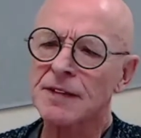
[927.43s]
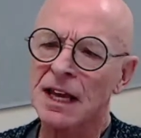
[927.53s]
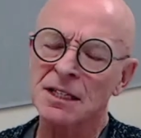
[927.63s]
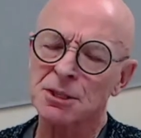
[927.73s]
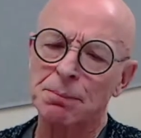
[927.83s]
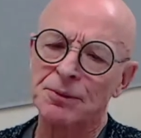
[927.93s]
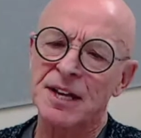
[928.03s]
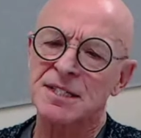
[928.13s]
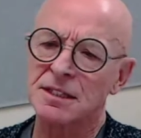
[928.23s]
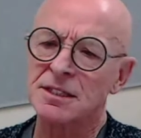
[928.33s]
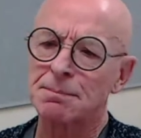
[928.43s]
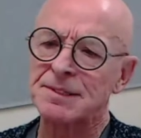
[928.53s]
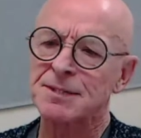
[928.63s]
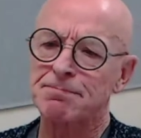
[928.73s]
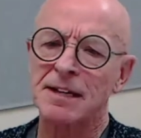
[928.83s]
And to put this into
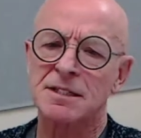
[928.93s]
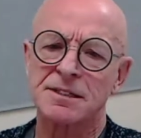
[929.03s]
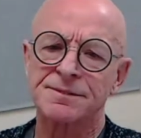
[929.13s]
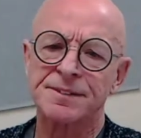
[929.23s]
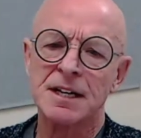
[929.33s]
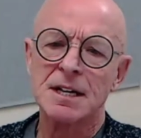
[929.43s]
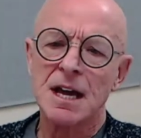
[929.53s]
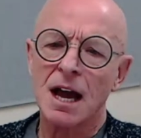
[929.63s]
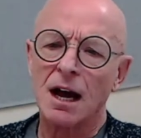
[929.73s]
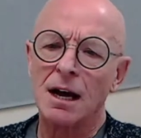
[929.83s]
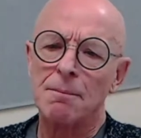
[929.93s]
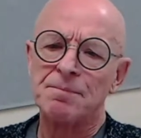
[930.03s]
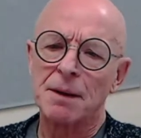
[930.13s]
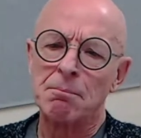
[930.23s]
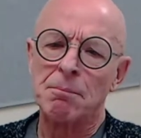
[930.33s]
perspective,
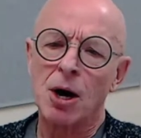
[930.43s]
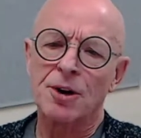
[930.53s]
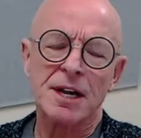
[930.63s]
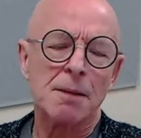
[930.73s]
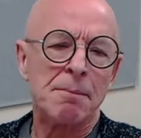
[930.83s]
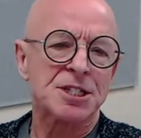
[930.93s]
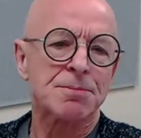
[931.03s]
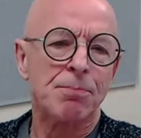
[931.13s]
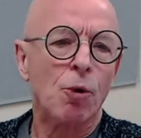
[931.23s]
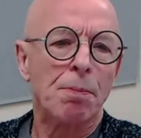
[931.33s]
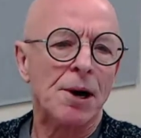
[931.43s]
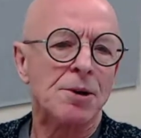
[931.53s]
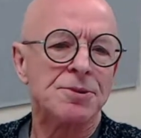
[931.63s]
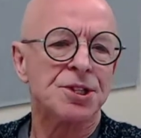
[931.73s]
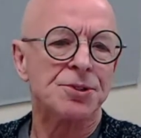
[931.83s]
um, Maori are much more
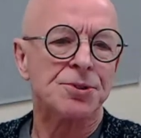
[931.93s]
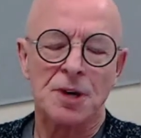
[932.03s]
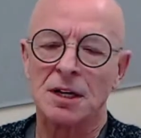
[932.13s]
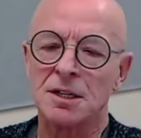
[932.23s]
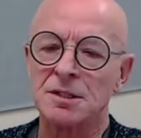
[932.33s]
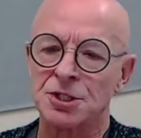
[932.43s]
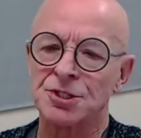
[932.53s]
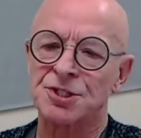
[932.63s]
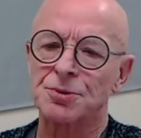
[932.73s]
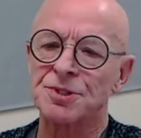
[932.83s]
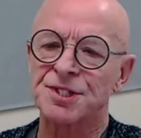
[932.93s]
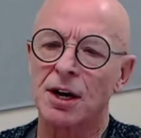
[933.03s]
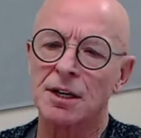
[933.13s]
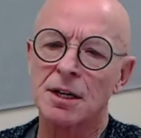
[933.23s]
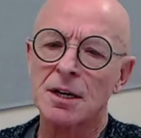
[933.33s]
prone to uh, to
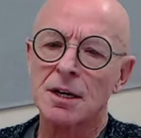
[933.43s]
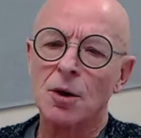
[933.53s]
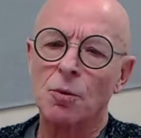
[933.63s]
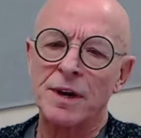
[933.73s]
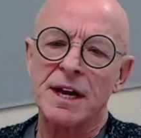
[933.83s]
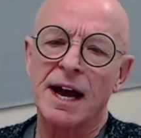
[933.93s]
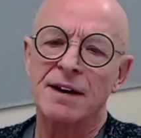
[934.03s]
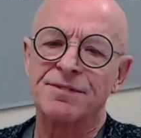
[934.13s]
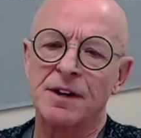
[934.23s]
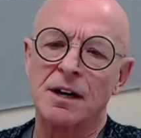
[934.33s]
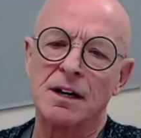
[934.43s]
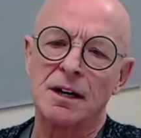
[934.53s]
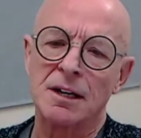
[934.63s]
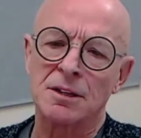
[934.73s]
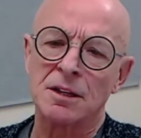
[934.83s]
suicide. We have
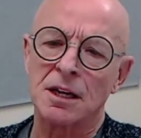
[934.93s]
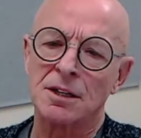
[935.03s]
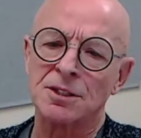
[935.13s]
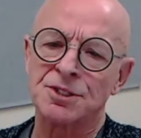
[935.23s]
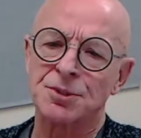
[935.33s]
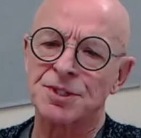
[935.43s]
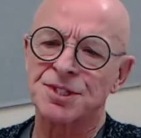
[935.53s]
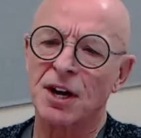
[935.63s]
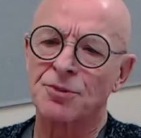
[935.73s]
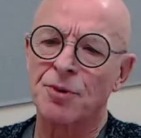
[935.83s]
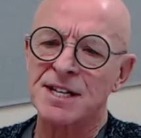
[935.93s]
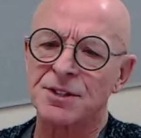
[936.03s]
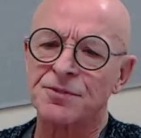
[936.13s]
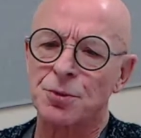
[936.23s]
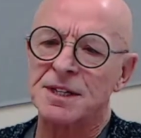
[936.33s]
uh, a suicide rate
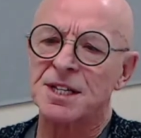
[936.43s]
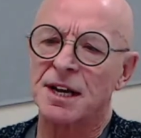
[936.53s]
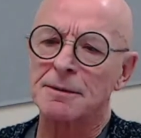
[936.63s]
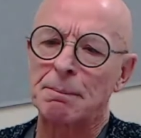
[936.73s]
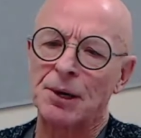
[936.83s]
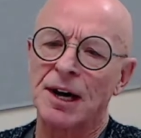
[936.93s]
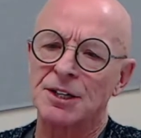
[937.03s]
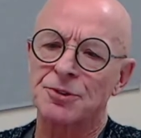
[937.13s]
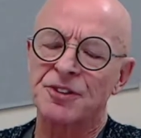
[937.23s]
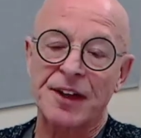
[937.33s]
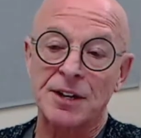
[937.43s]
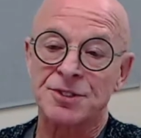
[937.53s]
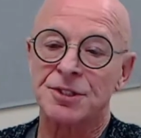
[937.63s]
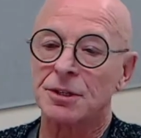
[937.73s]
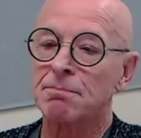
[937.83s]
of 28 per
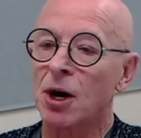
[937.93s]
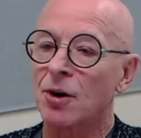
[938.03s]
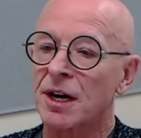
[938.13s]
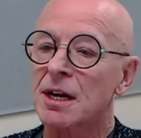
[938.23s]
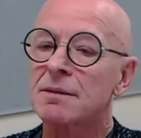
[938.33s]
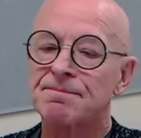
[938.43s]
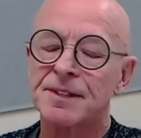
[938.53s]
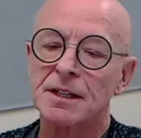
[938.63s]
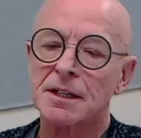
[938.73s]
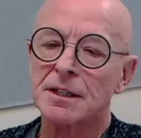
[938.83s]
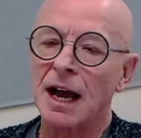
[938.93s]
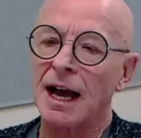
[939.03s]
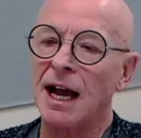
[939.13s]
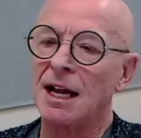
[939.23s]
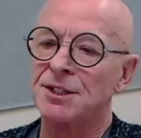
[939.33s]
100,000 in Maori,
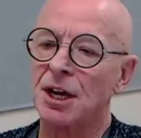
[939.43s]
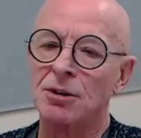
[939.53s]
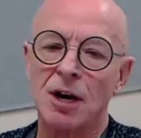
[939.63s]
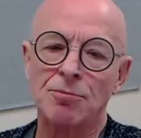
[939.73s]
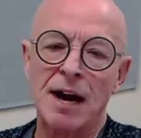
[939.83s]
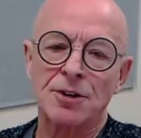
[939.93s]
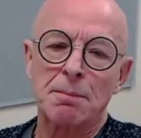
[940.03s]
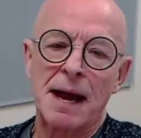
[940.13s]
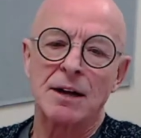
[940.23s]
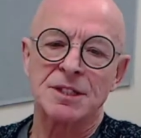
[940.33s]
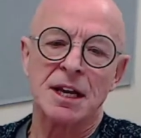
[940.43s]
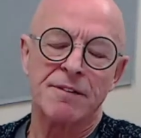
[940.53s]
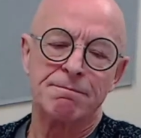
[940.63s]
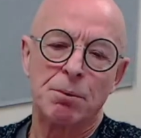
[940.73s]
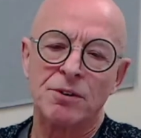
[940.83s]
and around about
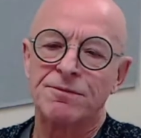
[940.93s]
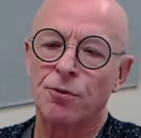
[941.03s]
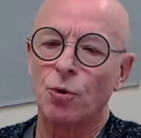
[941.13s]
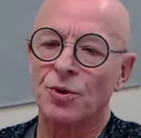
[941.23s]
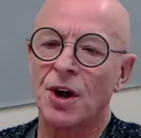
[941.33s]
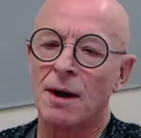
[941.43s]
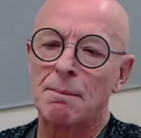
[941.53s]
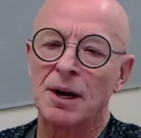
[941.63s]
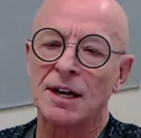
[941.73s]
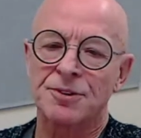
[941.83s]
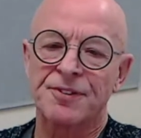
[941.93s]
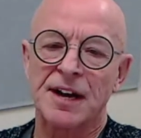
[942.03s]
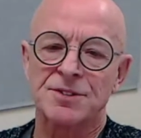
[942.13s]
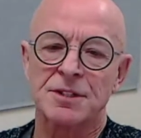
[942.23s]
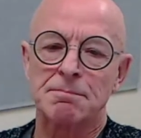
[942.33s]
11.49 per
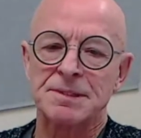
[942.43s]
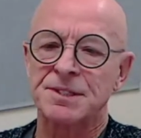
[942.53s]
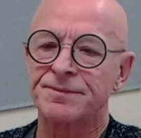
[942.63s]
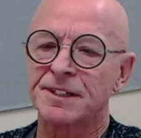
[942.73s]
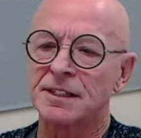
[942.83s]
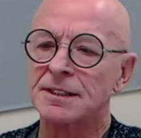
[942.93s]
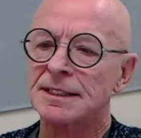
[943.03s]
100,000 in Pasifika.